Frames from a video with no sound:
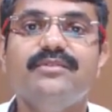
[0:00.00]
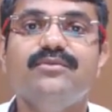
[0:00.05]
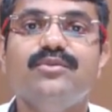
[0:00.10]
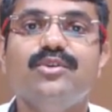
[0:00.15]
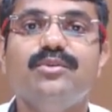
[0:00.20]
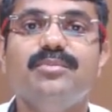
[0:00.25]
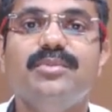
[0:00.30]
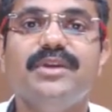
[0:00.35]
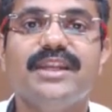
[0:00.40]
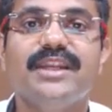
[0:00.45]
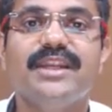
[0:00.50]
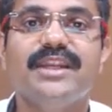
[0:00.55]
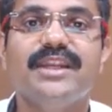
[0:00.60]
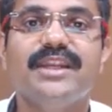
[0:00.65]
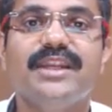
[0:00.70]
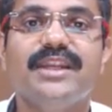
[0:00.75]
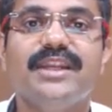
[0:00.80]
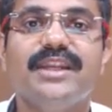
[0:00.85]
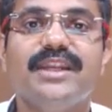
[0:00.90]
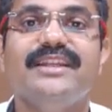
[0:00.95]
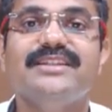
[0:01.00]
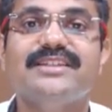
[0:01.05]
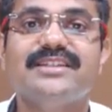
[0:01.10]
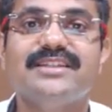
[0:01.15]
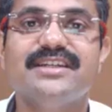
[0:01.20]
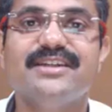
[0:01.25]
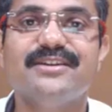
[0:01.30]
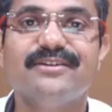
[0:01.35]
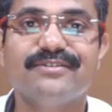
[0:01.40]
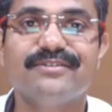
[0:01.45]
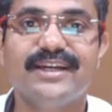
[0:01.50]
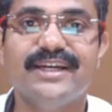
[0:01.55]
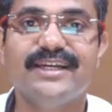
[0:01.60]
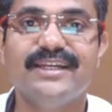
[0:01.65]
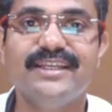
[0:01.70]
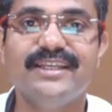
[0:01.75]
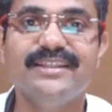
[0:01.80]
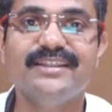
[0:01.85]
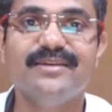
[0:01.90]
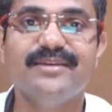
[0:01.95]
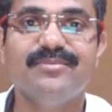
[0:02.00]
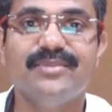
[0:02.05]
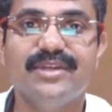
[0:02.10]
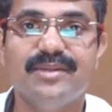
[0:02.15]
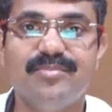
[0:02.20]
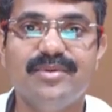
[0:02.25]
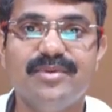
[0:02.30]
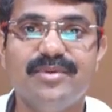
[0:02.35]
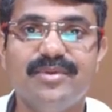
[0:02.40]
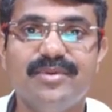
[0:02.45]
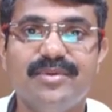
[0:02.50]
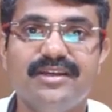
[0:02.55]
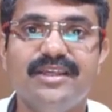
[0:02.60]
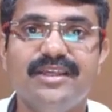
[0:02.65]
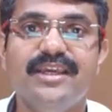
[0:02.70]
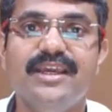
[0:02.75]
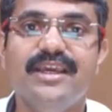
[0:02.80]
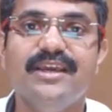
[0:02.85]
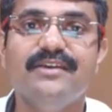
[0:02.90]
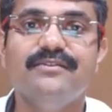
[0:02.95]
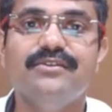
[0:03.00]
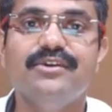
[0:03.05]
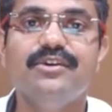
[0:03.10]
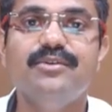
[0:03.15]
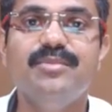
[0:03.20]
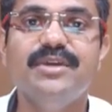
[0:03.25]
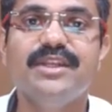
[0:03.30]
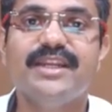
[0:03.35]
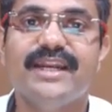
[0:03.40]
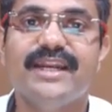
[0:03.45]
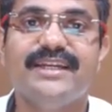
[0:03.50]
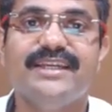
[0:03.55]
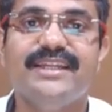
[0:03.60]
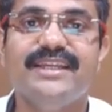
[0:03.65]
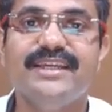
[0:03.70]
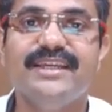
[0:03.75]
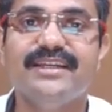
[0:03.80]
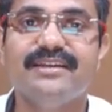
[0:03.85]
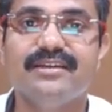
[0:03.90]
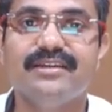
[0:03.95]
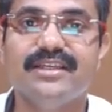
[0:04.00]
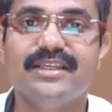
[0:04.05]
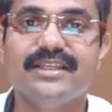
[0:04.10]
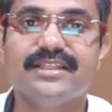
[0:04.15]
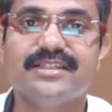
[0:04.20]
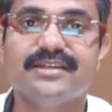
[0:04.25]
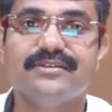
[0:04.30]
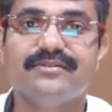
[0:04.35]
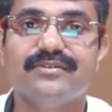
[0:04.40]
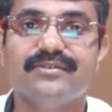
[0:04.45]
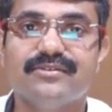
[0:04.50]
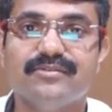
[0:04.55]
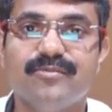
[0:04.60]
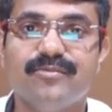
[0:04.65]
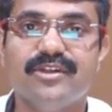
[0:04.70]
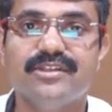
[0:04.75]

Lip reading: then we would be instead of writing them repeatedly, we would be writing it as